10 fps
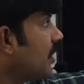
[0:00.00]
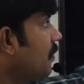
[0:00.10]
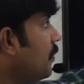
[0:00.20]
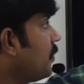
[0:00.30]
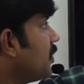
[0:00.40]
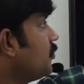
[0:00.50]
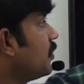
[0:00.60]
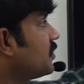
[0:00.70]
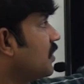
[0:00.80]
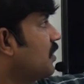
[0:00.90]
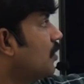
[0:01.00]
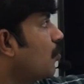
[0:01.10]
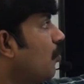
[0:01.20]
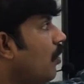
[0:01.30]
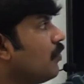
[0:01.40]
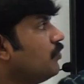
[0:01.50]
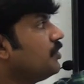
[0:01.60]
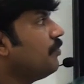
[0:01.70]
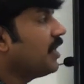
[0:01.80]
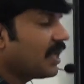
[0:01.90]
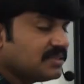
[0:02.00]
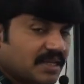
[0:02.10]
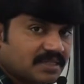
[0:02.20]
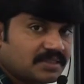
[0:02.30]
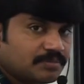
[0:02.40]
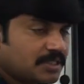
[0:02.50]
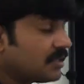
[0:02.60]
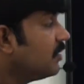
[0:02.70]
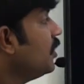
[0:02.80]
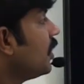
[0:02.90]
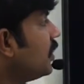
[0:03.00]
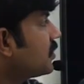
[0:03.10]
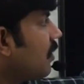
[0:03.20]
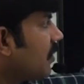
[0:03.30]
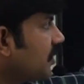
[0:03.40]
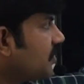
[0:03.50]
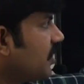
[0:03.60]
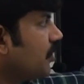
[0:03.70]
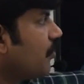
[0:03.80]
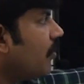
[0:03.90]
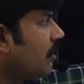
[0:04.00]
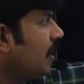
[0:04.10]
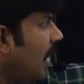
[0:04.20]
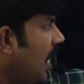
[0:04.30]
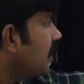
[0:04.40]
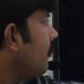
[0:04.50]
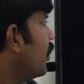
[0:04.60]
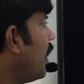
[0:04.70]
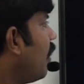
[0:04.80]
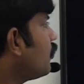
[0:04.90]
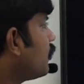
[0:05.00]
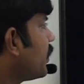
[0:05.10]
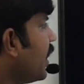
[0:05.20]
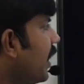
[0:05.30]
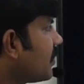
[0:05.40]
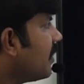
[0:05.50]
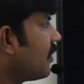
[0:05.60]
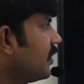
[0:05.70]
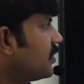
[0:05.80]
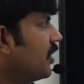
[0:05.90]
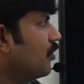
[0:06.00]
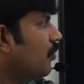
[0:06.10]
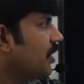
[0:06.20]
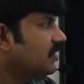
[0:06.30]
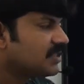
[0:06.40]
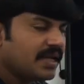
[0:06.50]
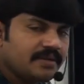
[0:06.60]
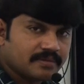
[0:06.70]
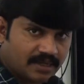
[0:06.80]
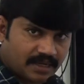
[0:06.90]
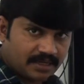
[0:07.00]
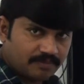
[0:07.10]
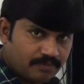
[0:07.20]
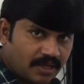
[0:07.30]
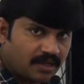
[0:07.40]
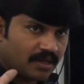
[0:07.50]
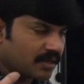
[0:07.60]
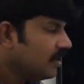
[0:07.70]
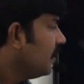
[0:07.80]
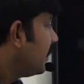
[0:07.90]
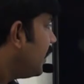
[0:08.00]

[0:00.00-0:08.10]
Remember this one, sir. The code which may raise an exception is called risky code, and we have to take that risky code inside a try block.